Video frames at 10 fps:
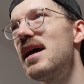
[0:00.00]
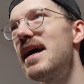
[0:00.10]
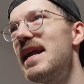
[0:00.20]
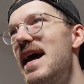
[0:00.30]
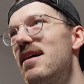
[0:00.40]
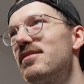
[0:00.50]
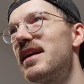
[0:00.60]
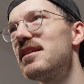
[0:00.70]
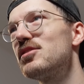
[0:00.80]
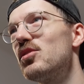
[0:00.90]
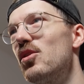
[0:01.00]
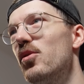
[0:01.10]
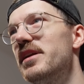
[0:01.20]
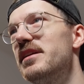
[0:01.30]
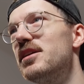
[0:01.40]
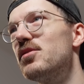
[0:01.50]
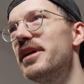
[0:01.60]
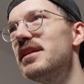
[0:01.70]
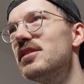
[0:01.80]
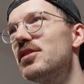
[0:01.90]
And after that, it slowly
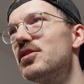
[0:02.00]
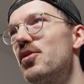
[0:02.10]
decreases.